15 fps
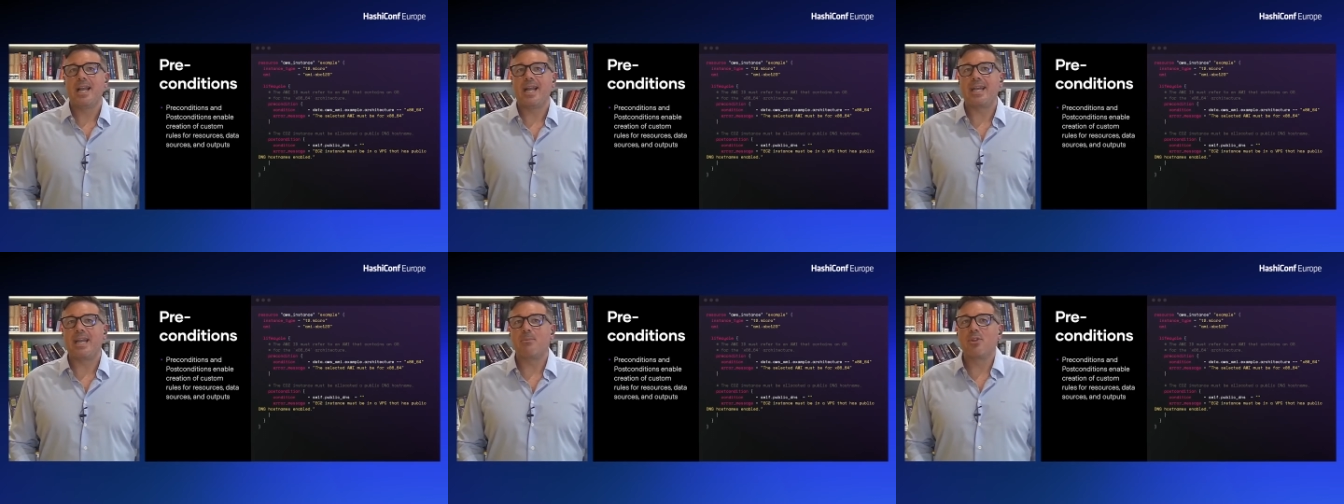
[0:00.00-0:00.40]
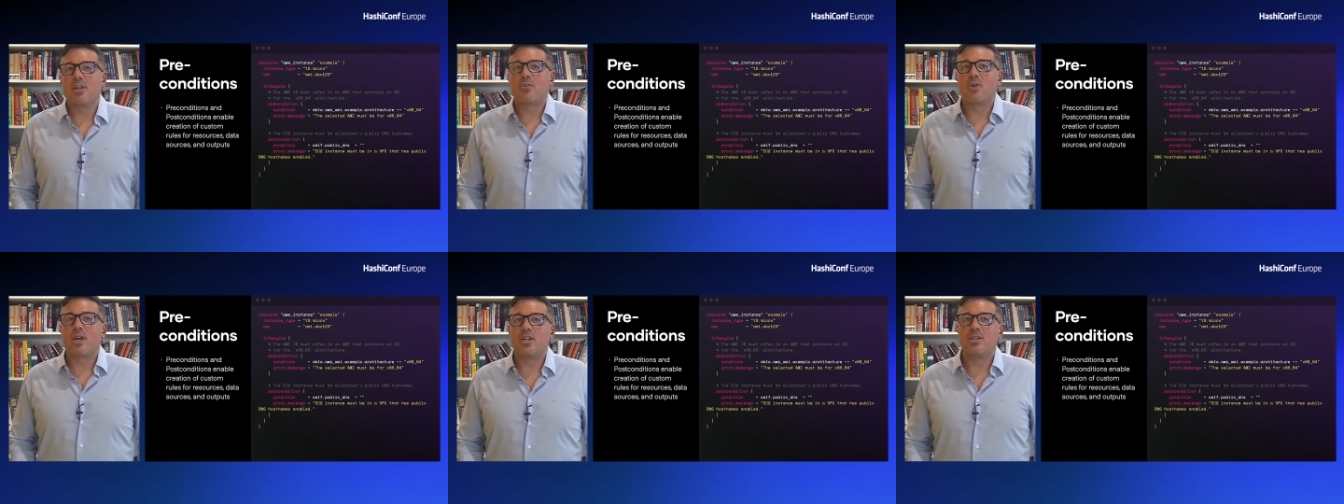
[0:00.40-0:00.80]
enable
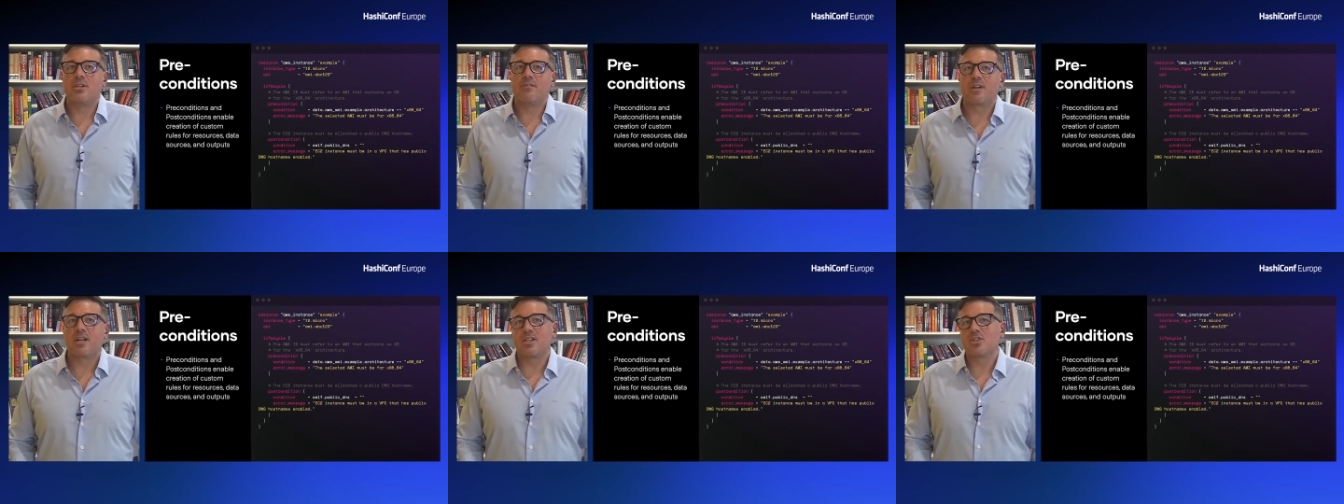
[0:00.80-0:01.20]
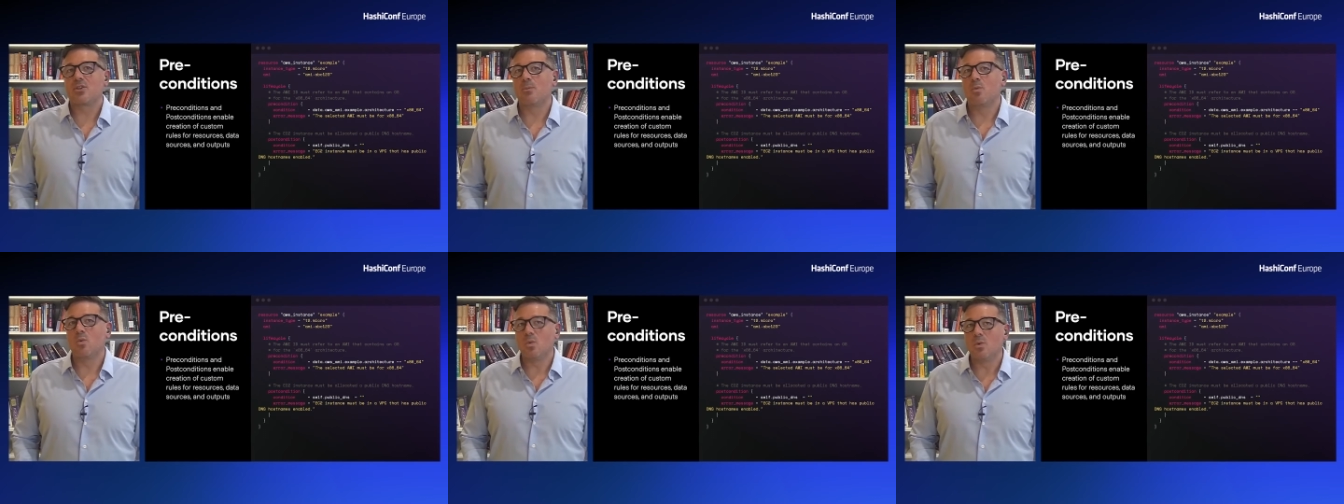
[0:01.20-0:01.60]
the creation of
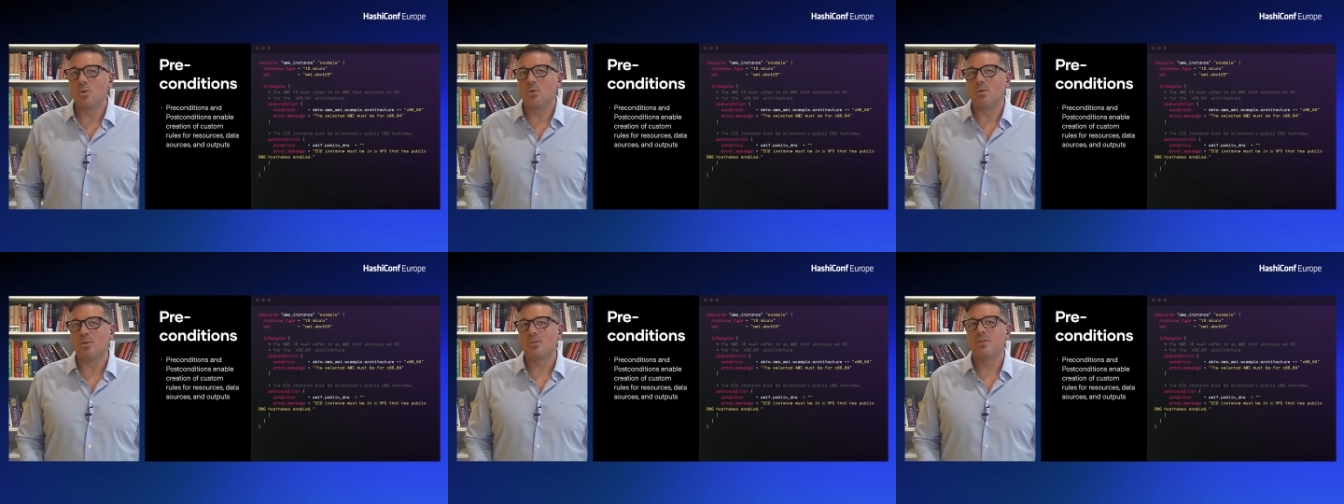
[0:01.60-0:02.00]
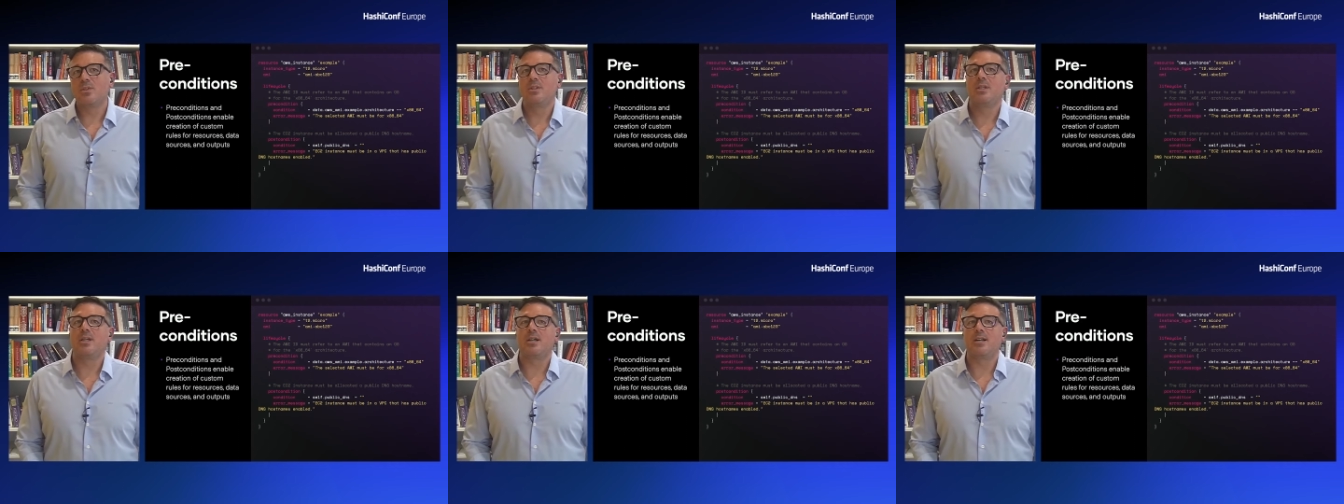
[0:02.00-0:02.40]
custom
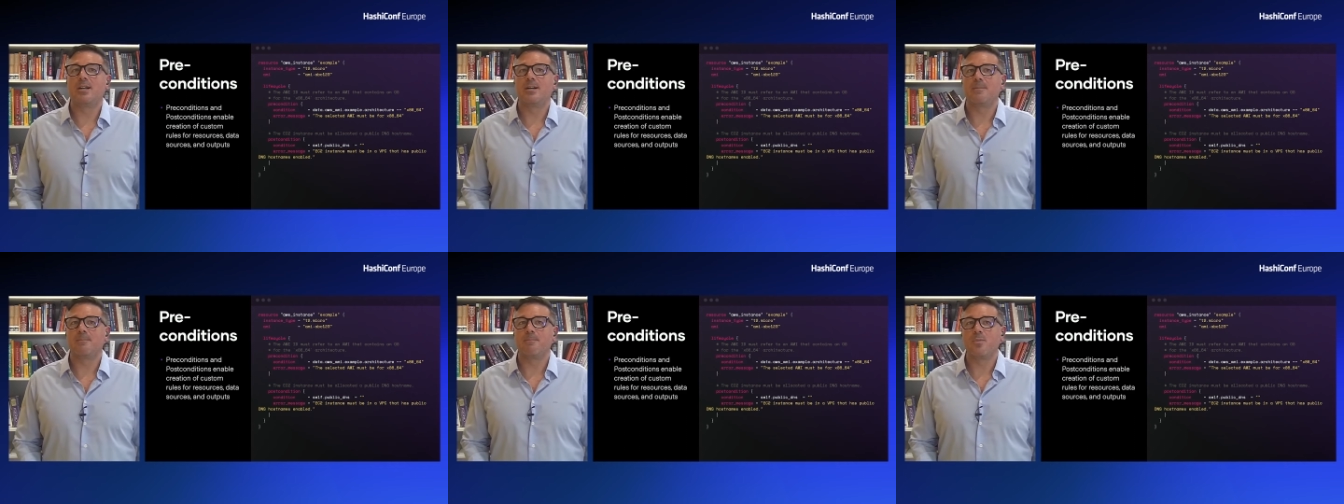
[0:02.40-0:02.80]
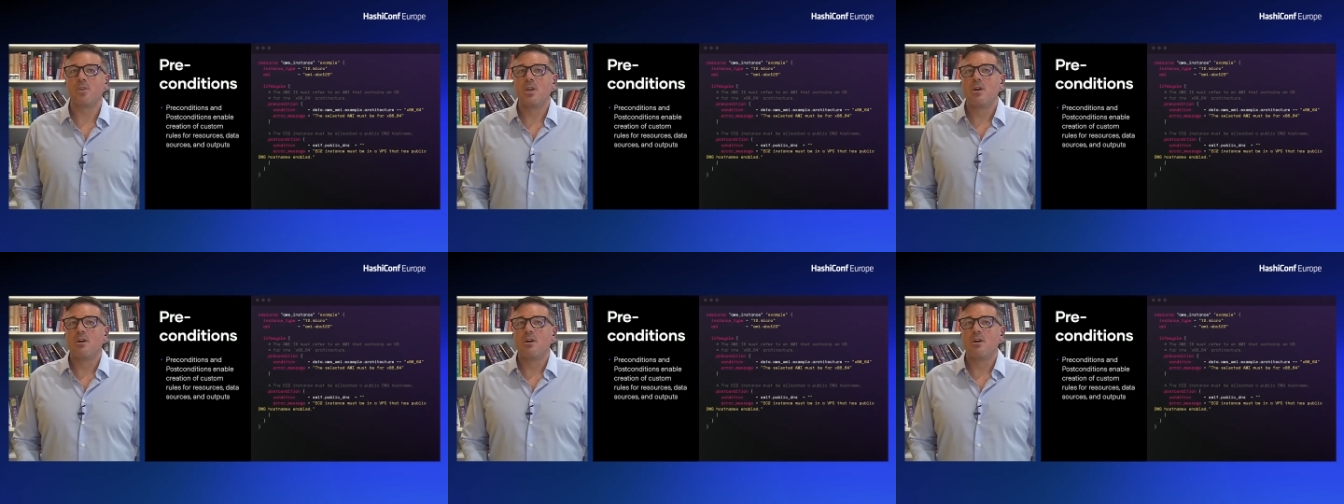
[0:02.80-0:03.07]
rules um,